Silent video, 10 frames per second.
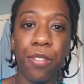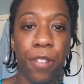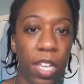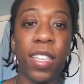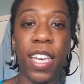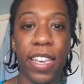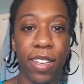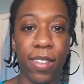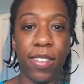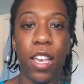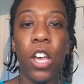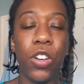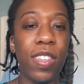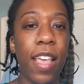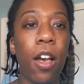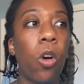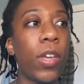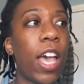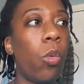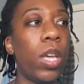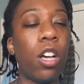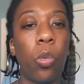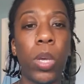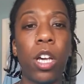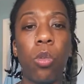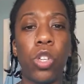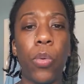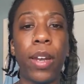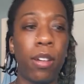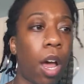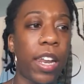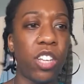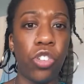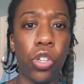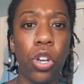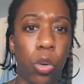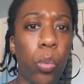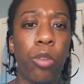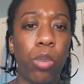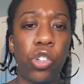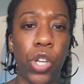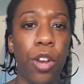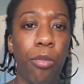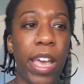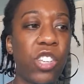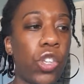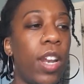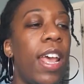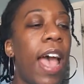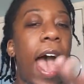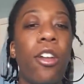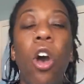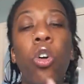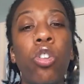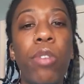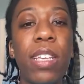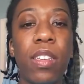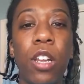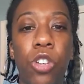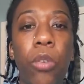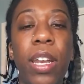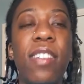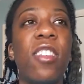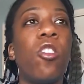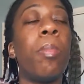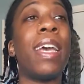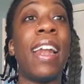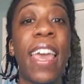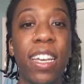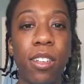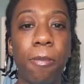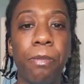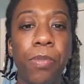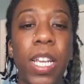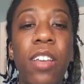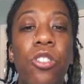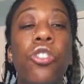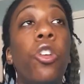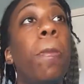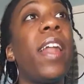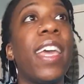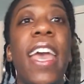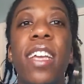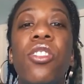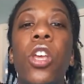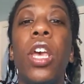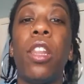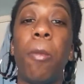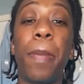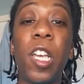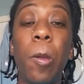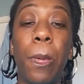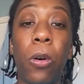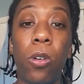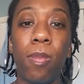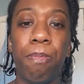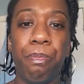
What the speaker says: fucking years to say, oh yeah, we're going to acknowledge the Windrush generation. And the only reason they're doing this is to placate the people,